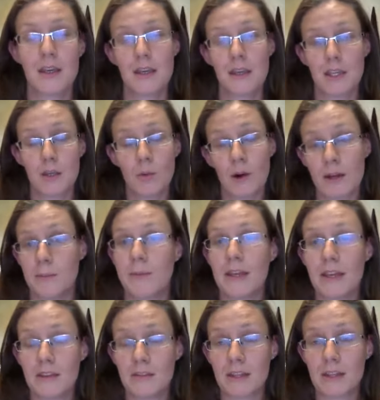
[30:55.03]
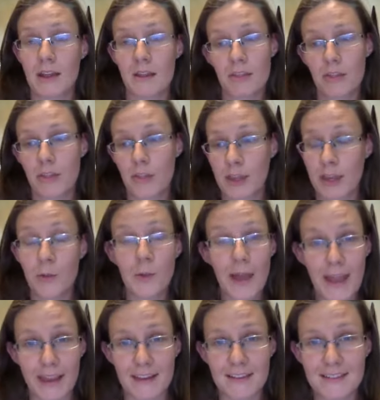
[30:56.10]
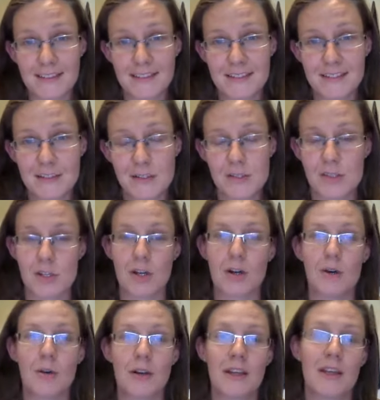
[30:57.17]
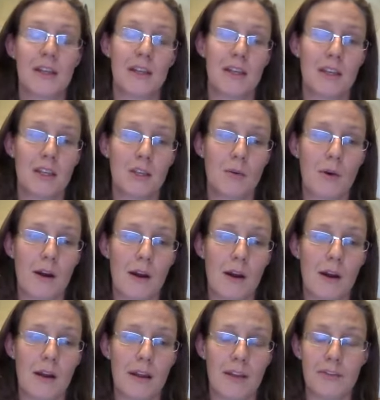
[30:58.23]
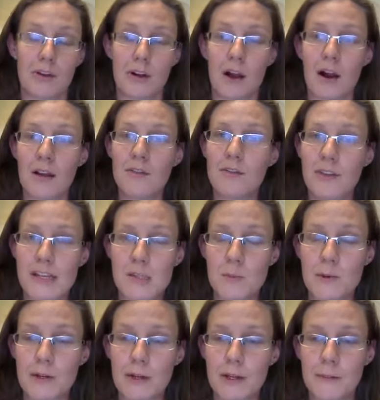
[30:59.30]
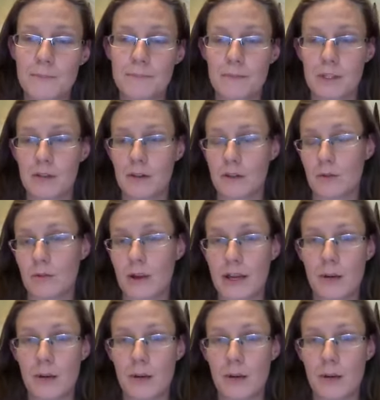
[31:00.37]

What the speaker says: you want to be giving that thing away. So if you're on Facebook, you can write a